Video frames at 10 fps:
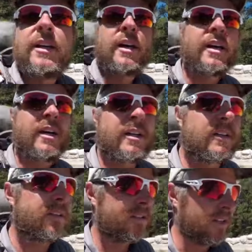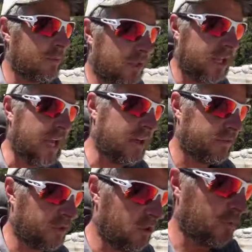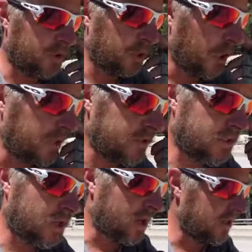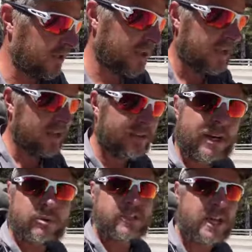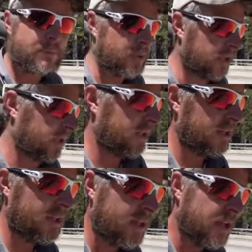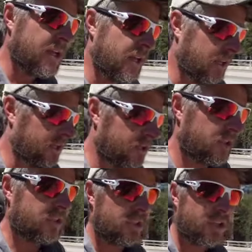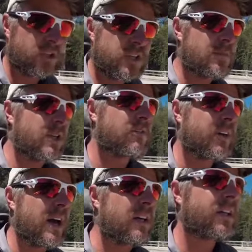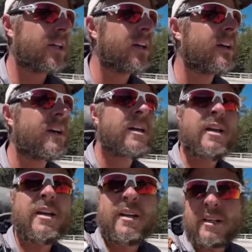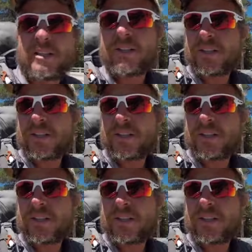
Uh, summit at Half Dome, which you guys saw, that was epic. And just the Yosemite Valley and just